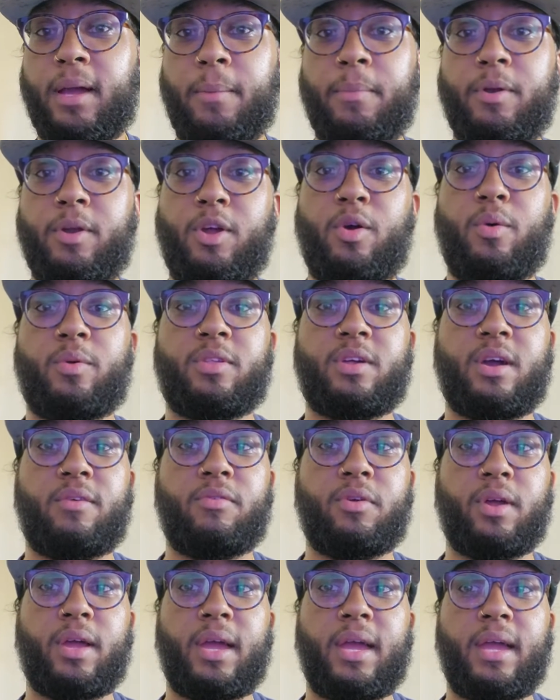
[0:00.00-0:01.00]
I'm going to go with
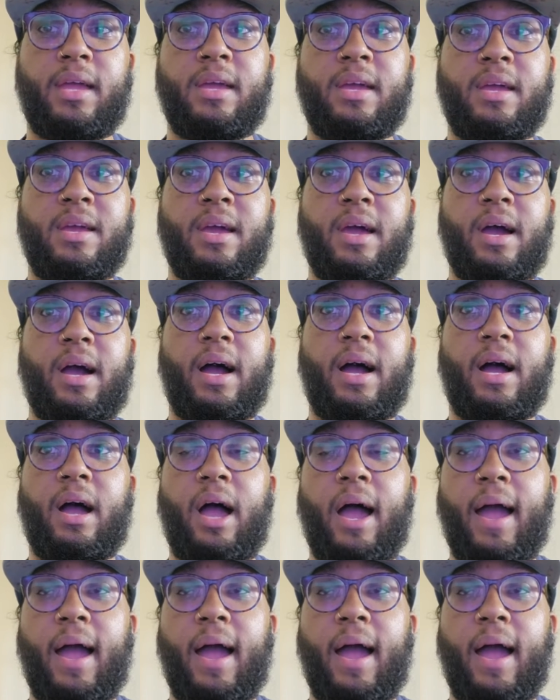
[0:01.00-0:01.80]
cover A. Uh,